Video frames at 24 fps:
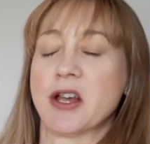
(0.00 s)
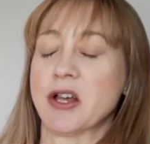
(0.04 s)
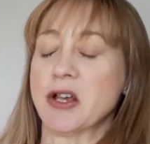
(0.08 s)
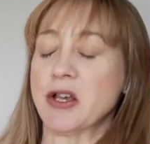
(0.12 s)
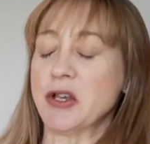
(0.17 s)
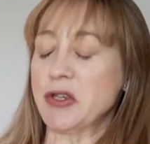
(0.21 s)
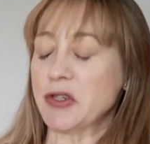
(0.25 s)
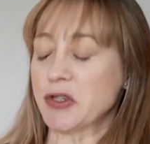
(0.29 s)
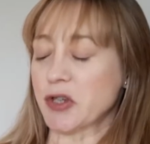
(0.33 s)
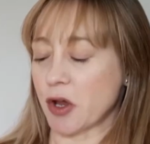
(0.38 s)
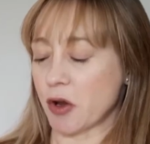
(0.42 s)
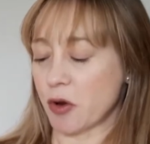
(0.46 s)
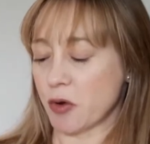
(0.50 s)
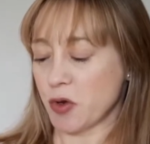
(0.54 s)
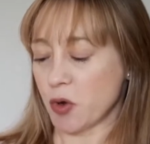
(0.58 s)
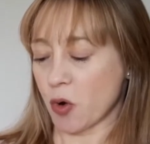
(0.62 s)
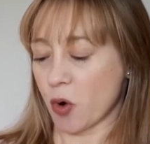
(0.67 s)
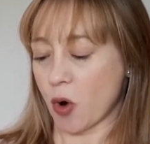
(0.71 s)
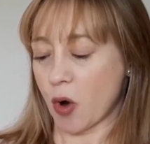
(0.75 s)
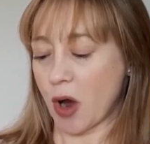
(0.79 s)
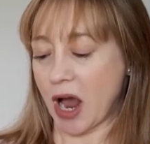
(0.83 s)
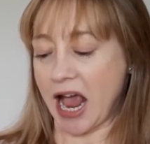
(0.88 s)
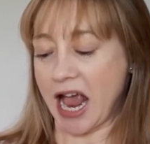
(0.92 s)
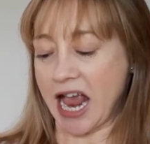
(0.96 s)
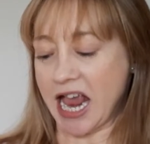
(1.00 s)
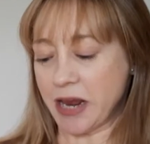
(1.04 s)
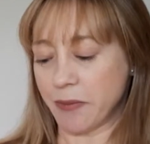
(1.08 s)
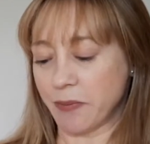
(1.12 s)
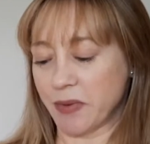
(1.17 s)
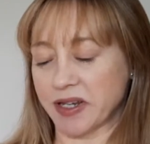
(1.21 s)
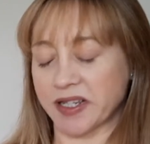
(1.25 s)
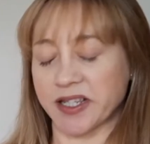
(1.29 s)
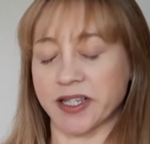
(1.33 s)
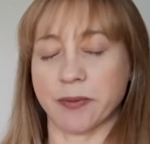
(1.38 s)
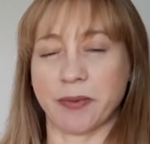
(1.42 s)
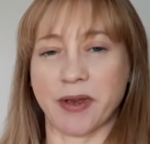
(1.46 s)
So your aim
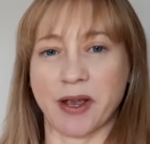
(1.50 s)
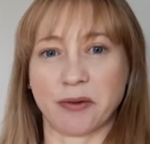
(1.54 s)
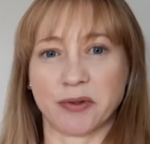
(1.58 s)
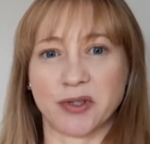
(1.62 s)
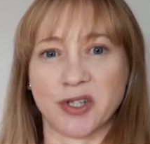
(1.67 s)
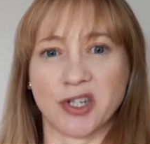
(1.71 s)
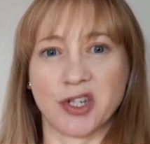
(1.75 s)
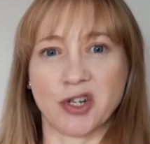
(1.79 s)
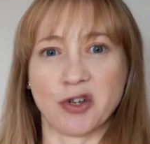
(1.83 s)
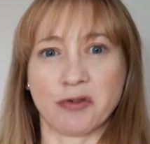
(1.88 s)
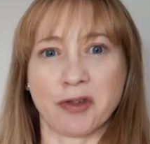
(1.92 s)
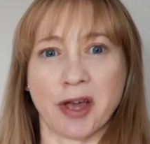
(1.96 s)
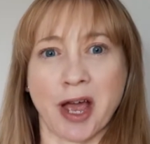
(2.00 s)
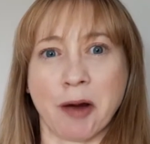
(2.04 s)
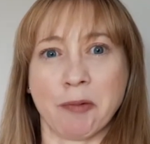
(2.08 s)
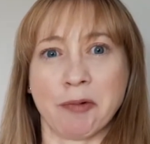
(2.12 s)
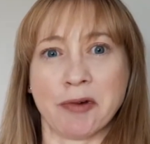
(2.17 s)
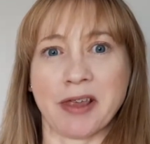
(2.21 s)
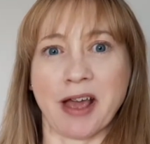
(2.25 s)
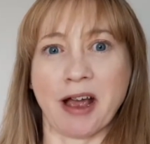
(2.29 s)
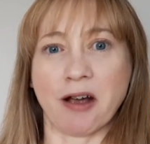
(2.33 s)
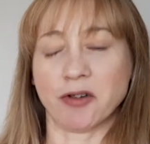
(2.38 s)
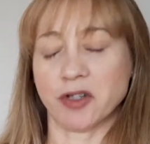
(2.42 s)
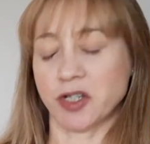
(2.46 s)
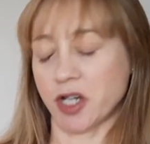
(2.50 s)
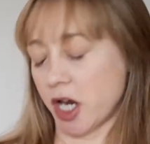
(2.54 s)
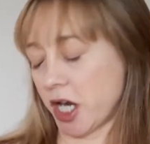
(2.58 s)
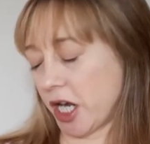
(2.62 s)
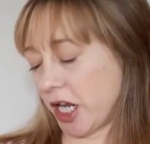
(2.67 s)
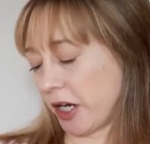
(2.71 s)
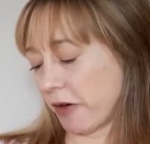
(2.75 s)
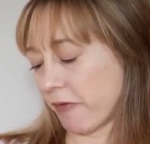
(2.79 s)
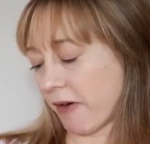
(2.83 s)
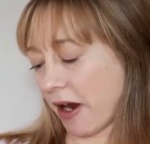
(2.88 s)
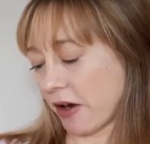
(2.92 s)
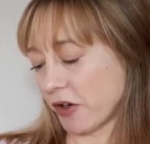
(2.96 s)
is to be able to do that without turning
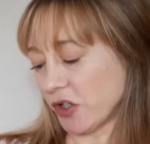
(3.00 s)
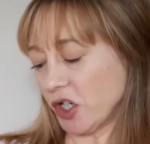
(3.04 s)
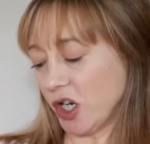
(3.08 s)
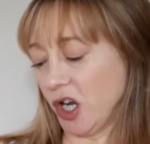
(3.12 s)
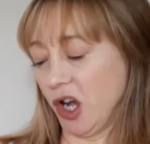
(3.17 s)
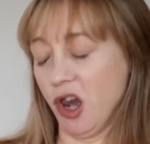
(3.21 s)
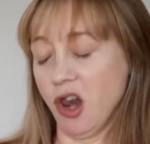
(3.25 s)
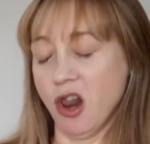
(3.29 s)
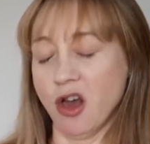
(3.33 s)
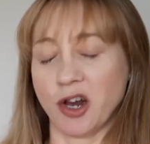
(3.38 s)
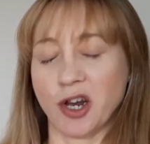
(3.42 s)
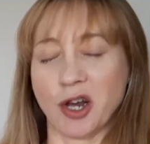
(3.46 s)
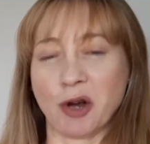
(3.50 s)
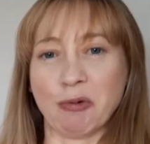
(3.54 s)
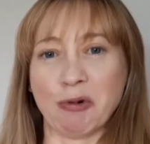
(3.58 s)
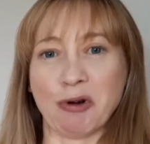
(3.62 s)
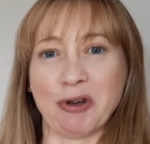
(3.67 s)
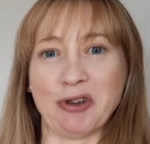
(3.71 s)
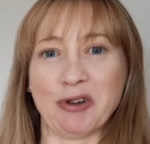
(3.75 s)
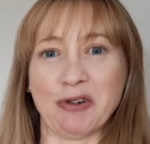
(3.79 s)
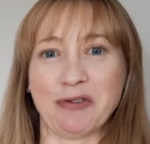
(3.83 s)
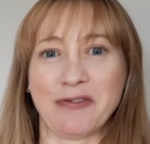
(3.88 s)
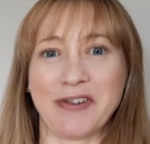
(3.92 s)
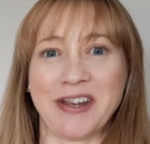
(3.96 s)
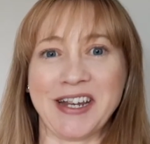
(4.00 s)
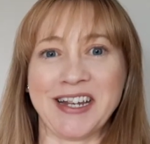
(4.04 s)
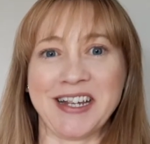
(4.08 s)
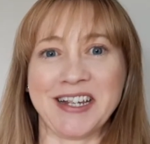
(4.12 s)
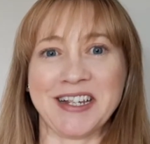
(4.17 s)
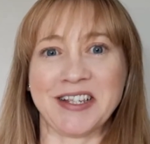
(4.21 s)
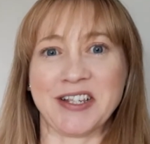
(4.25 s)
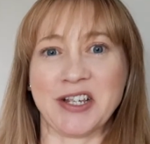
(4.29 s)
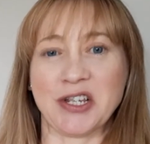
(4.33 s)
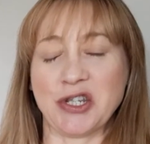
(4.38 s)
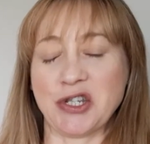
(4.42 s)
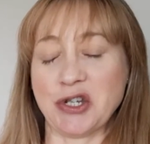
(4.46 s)
around to look at what your
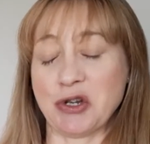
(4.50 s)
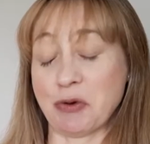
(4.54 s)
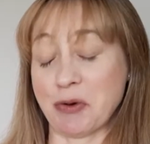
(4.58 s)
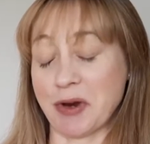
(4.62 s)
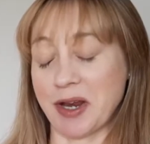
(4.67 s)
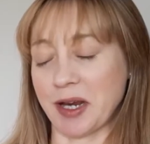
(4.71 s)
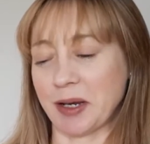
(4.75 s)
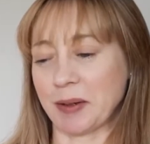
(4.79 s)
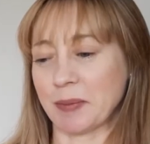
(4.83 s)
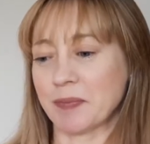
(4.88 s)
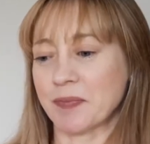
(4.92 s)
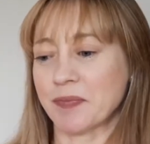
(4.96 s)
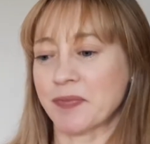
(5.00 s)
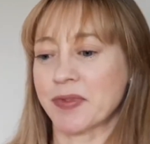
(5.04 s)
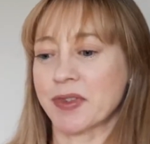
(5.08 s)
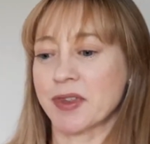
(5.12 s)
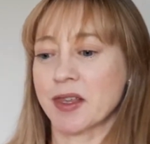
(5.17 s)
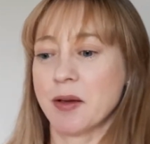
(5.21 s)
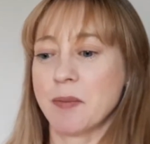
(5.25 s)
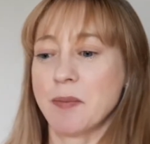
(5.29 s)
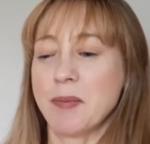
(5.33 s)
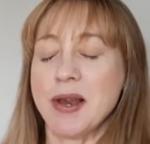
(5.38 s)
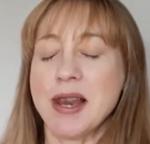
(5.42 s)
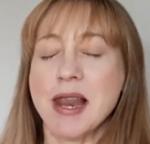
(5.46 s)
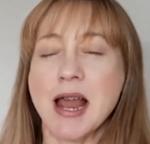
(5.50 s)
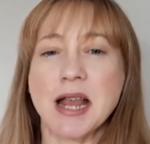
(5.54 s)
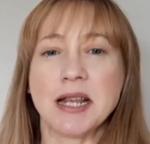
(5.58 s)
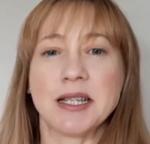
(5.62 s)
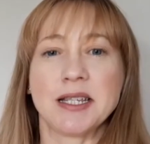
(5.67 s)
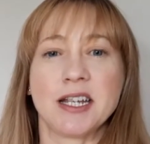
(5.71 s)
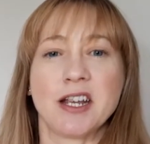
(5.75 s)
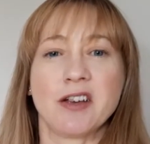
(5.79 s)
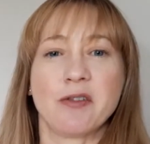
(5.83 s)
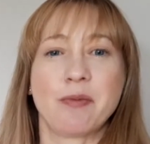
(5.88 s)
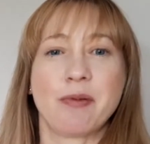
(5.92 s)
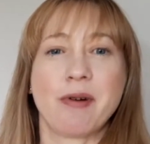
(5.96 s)
fingers are doing.
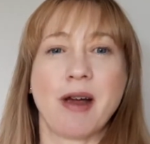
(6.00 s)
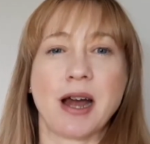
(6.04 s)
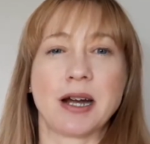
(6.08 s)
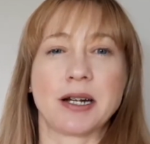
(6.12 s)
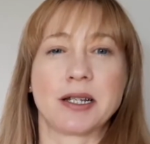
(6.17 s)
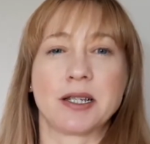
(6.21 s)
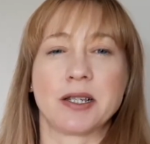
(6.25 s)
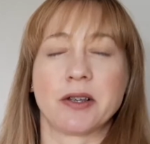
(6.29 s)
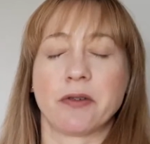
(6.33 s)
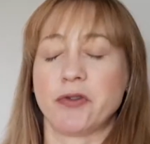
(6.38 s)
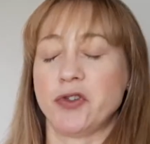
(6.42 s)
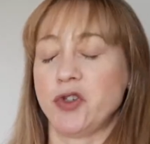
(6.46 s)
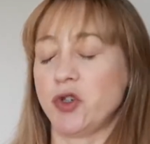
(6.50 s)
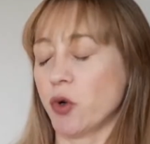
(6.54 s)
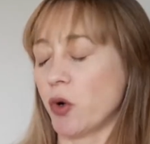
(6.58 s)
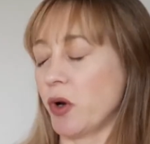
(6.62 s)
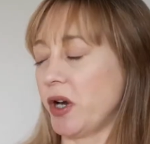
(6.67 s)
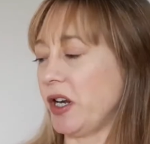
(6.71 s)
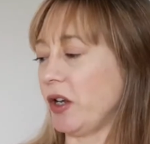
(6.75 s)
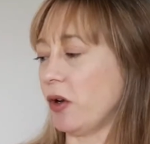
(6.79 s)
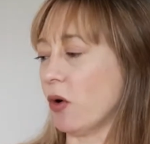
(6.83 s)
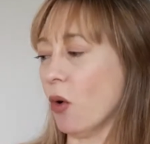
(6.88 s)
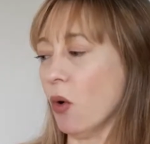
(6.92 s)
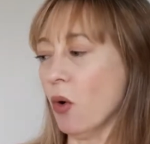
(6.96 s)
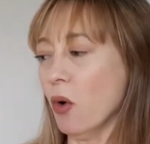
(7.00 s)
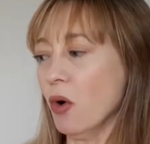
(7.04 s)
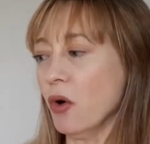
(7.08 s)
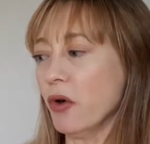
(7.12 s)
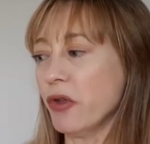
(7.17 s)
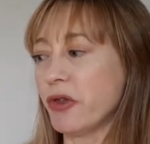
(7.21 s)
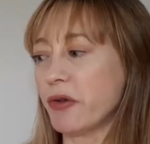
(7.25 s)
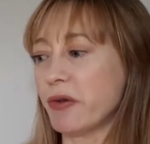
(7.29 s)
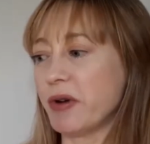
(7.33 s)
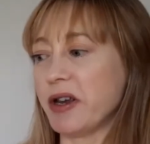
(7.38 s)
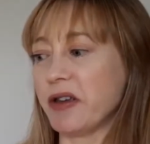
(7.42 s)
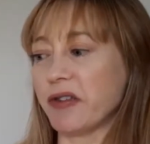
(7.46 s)
Plenty of practice of joining all
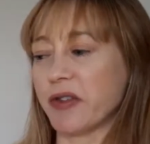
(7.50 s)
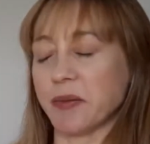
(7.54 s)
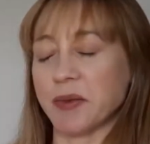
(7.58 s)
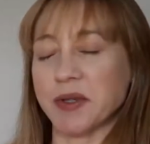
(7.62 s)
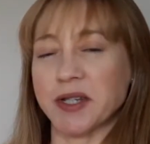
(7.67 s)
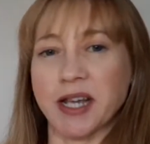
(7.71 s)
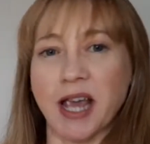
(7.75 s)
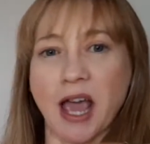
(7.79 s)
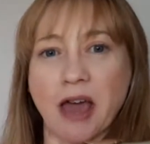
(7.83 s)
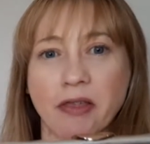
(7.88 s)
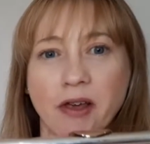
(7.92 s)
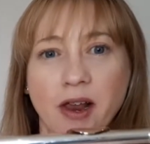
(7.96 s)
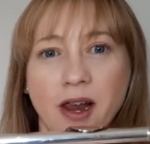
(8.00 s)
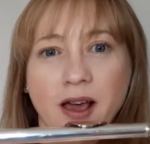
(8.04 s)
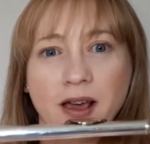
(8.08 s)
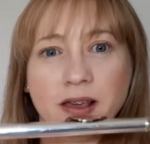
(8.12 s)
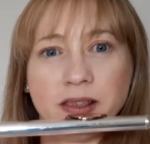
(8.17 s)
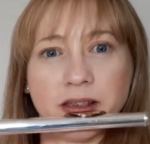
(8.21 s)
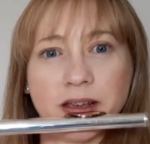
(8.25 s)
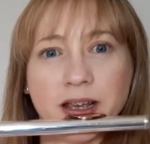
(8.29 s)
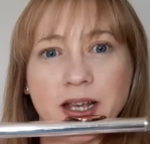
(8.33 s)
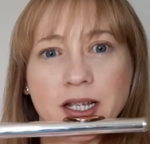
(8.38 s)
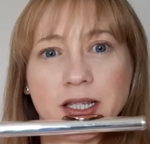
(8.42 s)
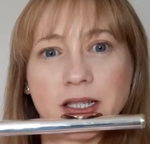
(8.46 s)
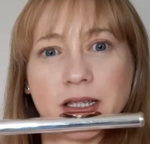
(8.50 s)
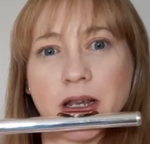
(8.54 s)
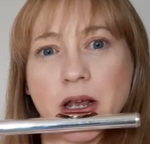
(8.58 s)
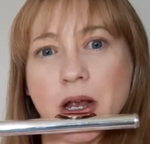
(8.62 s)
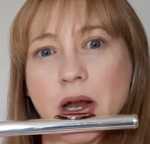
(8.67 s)
3 of them together like this.